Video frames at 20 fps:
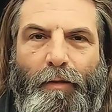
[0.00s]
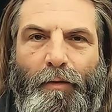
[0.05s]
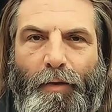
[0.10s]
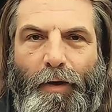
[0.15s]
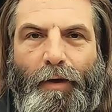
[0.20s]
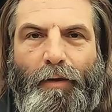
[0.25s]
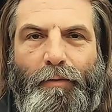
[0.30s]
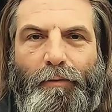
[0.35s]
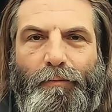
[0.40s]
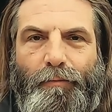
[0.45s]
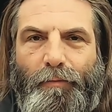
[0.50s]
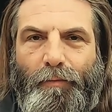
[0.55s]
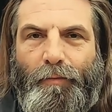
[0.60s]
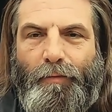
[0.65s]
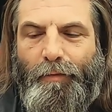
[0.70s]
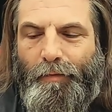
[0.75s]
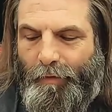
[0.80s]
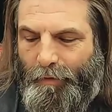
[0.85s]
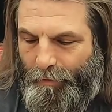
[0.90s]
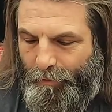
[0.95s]
Well,
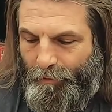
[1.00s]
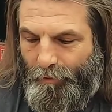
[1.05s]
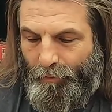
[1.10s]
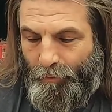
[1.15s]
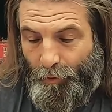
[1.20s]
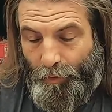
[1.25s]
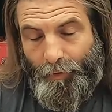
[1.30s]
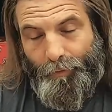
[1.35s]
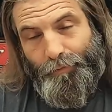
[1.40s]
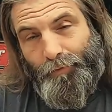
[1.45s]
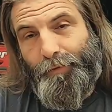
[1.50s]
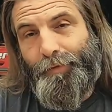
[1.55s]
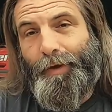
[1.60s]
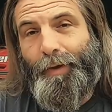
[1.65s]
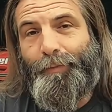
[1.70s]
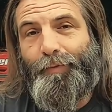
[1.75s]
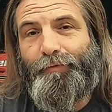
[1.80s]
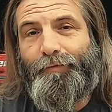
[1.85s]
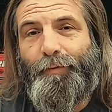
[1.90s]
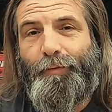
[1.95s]
welcome to
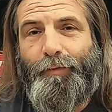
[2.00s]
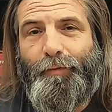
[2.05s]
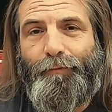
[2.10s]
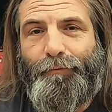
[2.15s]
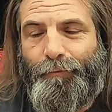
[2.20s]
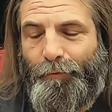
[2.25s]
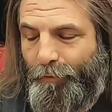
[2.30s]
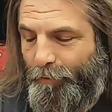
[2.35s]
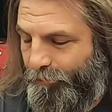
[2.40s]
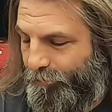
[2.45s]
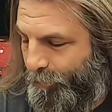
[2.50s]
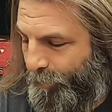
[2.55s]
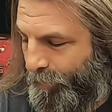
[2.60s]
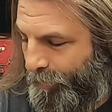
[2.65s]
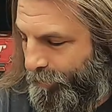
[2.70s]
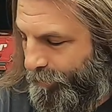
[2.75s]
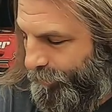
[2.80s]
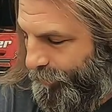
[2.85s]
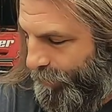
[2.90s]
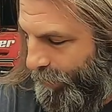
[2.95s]
another episode of the Forest
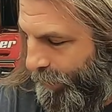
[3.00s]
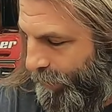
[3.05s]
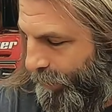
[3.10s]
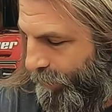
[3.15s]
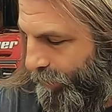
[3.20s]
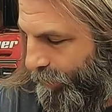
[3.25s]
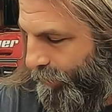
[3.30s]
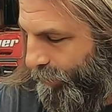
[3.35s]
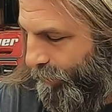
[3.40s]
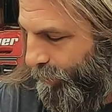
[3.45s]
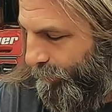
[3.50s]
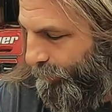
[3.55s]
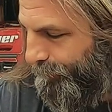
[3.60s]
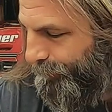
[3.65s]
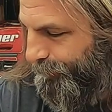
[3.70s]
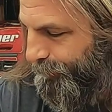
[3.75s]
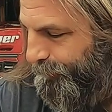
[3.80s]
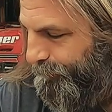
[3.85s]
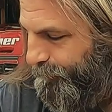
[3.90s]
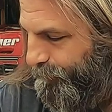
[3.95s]
Mill. I
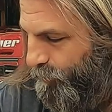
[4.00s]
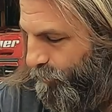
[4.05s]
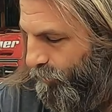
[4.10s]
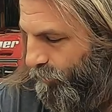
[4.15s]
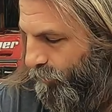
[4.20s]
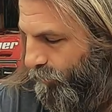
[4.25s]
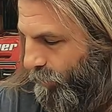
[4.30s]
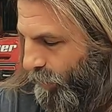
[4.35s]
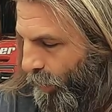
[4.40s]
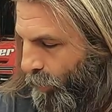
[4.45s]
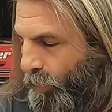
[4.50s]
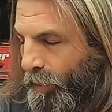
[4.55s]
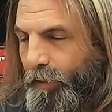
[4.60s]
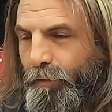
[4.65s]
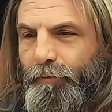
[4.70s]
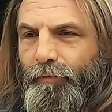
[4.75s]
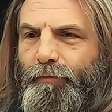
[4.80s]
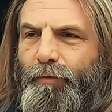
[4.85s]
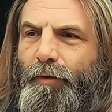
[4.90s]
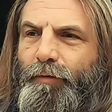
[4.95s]

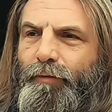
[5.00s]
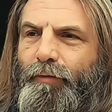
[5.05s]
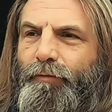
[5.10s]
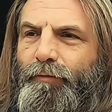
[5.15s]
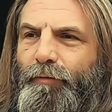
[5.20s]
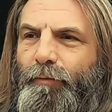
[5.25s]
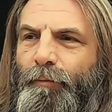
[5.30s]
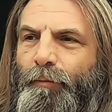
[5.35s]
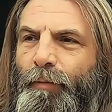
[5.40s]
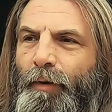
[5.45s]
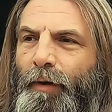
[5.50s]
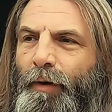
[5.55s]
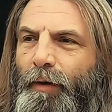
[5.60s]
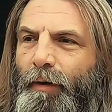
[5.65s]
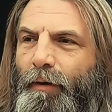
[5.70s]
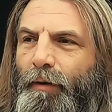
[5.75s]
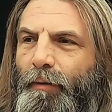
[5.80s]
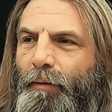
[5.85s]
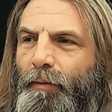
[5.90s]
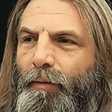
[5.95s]
wanted to start doing
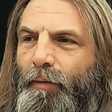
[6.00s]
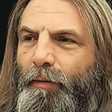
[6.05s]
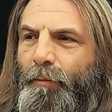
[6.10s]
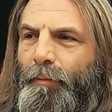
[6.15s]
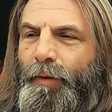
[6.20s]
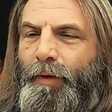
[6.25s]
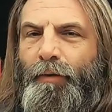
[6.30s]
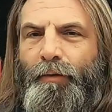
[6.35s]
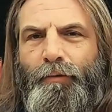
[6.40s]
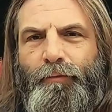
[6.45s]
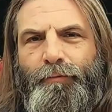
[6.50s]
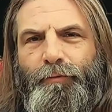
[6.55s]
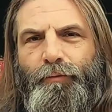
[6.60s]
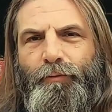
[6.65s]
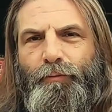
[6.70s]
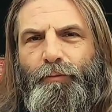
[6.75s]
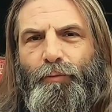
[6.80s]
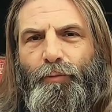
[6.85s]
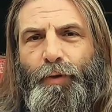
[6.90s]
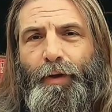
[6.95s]
some
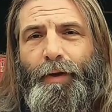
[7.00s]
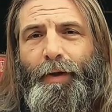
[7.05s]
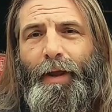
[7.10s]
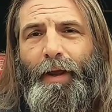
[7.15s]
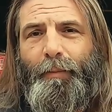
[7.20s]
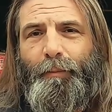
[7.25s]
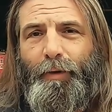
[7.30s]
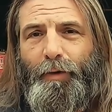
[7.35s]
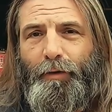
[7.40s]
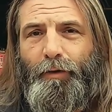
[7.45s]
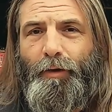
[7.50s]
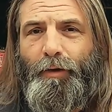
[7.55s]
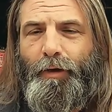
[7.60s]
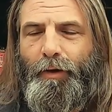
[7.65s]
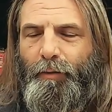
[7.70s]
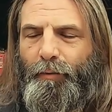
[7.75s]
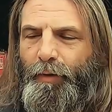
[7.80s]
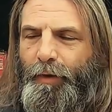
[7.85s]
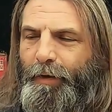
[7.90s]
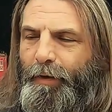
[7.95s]
medieval reenactment
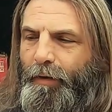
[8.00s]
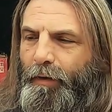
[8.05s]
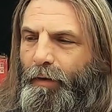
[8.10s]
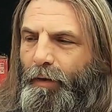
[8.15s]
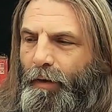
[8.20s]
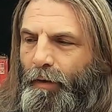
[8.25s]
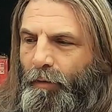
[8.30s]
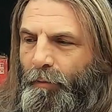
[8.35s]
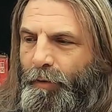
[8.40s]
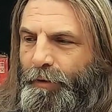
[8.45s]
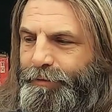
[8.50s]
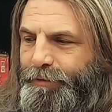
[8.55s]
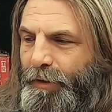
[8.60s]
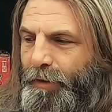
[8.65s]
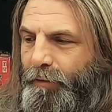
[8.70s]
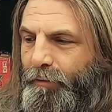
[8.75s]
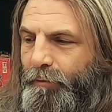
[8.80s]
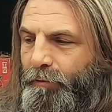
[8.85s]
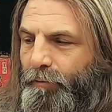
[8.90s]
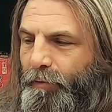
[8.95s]
cooking, right, on my
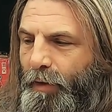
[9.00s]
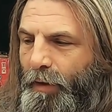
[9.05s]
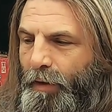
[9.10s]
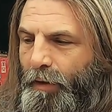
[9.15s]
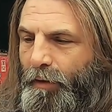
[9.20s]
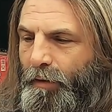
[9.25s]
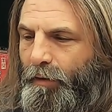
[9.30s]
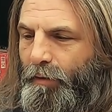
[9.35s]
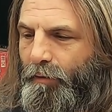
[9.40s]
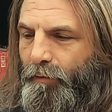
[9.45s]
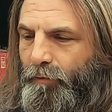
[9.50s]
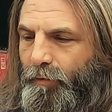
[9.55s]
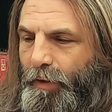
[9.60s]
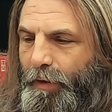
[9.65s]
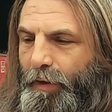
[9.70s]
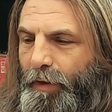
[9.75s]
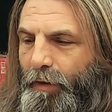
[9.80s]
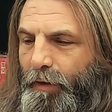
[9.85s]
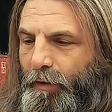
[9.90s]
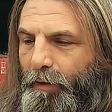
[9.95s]
channel, and so
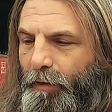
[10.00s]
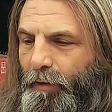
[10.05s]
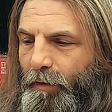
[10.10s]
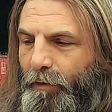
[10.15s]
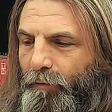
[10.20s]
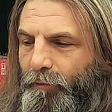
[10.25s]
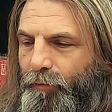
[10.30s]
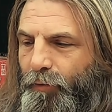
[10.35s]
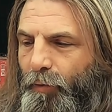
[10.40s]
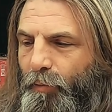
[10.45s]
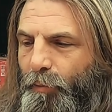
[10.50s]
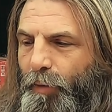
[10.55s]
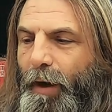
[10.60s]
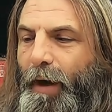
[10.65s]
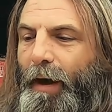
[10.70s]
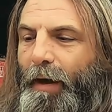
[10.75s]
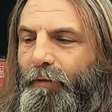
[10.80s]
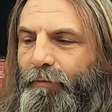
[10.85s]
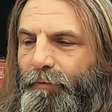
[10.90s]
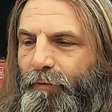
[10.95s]
I needed a few
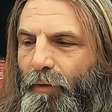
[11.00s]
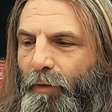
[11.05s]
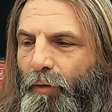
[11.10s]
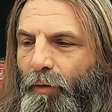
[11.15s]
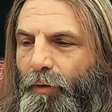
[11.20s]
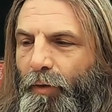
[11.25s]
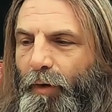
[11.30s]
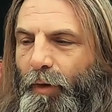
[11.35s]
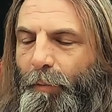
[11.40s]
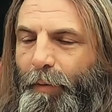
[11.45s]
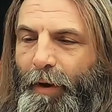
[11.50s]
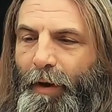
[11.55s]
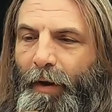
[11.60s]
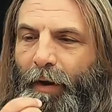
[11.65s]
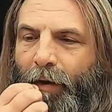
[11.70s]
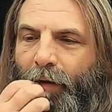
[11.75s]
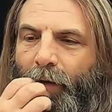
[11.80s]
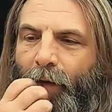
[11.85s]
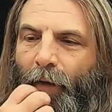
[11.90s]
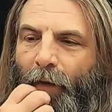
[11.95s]
pots. So I ordered a
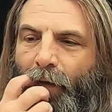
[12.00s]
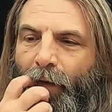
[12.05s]
pan.